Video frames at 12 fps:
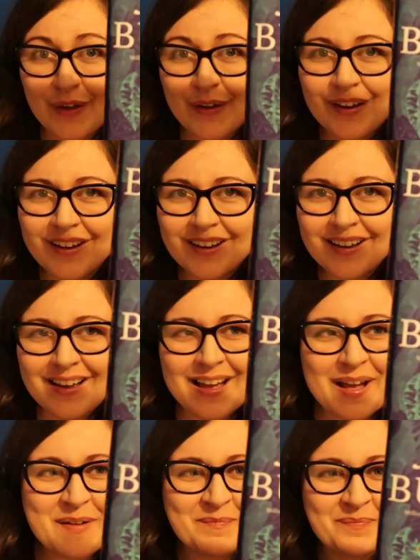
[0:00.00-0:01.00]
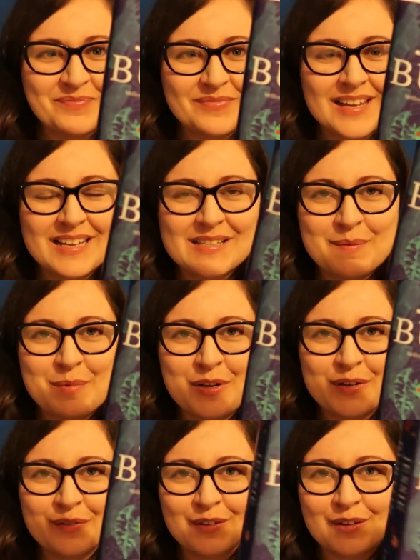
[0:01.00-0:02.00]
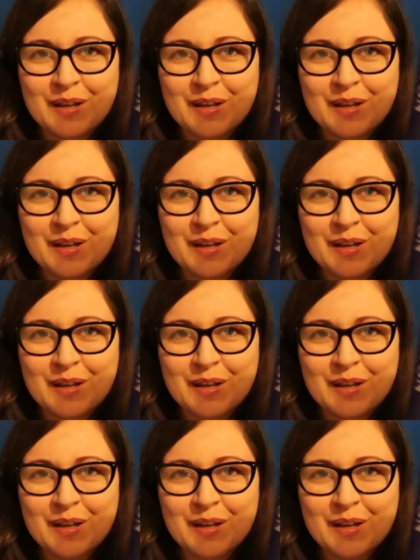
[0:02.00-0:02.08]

It is a beautiful